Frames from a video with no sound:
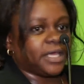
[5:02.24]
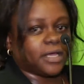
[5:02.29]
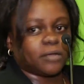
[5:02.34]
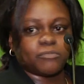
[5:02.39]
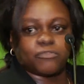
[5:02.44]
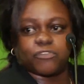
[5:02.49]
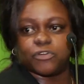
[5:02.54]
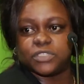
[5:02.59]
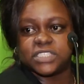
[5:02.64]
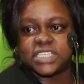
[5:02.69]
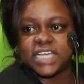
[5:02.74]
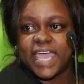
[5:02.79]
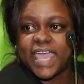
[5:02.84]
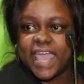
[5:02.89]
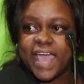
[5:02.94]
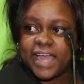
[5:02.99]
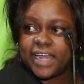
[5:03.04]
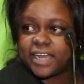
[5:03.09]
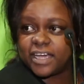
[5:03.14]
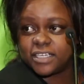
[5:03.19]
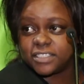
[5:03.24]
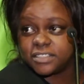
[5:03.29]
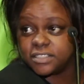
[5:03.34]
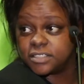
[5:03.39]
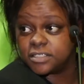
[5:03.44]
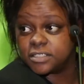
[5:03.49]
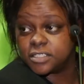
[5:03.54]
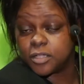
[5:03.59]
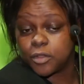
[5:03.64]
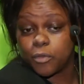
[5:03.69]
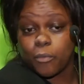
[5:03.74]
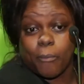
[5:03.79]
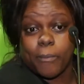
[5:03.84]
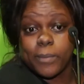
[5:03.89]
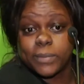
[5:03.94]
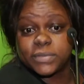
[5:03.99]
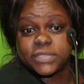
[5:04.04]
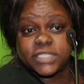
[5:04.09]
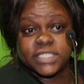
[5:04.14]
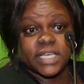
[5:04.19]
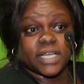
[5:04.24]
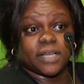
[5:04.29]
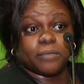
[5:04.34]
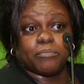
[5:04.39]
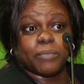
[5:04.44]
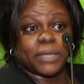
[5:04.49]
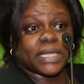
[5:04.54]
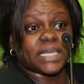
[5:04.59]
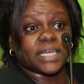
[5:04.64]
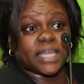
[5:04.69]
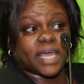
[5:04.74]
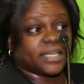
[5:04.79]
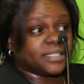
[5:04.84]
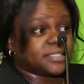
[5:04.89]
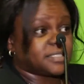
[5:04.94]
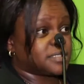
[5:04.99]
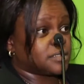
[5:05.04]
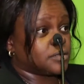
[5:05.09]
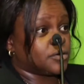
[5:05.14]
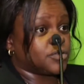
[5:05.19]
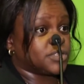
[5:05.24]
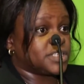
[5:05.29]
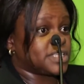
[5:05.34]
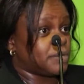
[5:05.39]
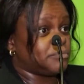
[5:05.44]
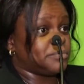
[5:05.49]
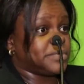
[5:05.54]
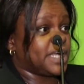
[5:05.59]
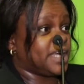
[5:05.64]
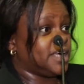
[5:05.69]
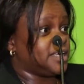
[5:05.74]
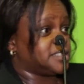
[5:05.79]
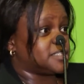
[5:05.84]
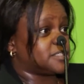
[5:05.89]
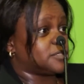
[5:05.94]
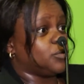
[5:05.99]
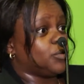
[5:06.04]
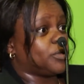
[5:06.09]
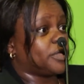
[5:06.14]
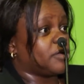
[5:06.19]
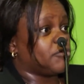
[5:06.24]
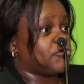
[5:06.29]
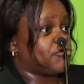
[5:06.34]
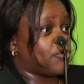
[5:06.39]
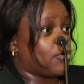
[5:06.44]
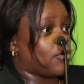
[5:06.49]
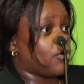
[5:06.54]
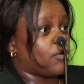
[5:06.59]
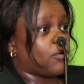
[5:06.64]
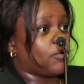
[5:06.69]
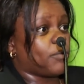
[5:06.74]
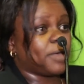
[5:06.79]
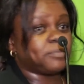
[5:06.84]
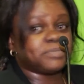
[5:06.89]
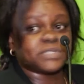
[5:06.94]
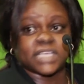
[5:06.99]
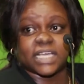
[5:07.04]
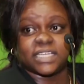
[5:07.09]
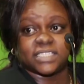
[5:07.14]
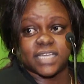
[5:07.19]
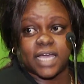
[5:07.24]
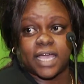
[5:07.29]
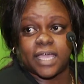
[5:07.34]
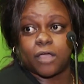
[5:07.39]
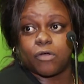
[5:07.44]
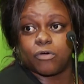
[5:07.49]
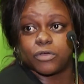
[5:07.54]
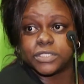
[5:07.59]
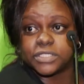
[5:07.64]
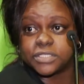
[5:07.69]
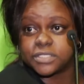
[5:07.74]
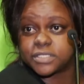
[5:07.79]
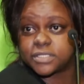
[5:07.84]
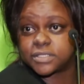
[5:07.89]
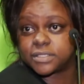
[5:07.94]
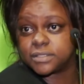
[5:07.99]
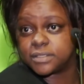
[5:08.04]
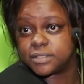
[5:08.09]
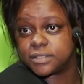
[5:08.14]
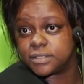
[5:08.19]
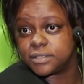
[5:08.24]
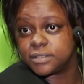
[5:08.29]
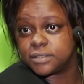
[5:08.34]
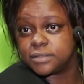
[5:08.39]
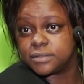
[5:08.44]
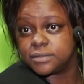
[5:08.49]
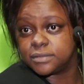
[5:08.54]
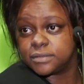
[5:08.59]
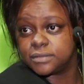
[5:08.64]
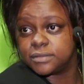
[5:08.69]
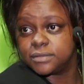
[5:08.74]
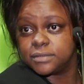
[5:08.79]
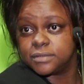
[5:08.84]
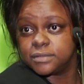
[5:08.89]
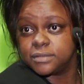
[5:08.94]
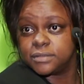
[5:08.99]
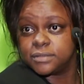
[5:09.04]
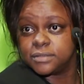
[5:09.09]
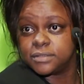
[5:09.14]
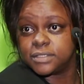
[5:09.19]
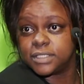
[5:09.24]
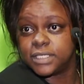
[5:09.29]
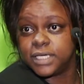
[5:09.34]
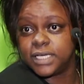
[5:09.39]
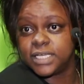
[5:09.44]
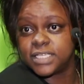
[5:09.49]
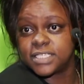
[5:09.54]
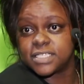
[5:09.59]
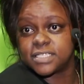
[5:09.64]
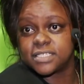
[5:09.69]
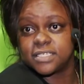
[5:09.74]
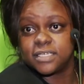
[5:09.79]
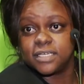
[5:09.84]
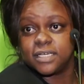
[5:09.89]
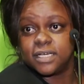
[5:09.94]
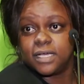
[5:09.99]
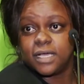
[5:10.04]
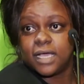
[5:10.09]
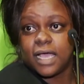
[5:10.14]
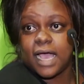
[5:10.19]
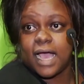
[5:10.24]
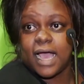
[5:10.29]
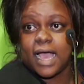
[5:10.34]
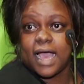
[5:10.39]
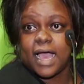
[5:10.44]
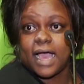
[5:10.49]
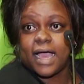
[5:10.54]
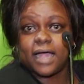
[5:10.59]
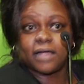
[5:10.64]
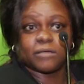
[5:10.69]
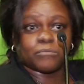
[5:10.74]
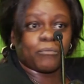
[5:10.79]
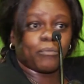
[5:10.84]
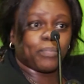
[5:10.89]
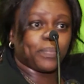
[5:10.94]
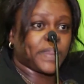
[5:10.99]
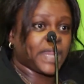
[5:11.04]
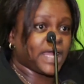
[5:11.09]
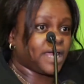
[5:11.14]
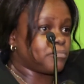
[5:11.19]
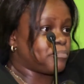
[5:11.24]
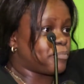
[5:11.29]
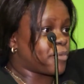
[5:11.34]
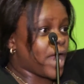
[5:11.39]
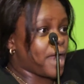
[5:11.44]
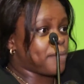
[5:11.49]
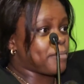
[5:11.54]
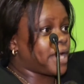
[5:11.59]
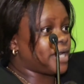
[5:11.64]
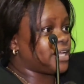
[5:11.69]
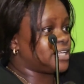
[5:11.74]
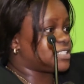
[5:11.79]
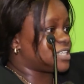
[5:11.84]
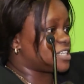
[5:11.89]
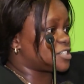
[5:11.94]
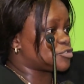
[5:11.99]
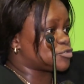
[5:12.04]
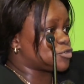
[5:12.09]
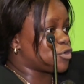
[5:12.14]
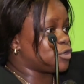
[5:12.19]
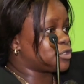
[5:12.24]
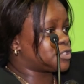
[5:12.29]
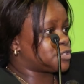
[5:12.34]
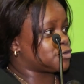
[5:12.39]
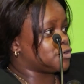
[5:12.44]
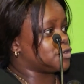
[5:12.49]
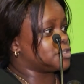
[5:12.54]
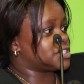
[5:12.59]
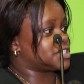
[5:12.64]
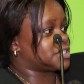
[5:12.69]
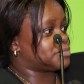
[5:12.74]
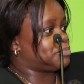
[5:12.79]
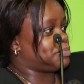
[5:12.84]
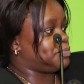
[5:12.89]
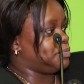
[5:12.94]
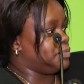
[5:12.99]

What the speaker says: helpful. Diana, till midnight on some days, looking for website icons. Yes. The brand managers wrote those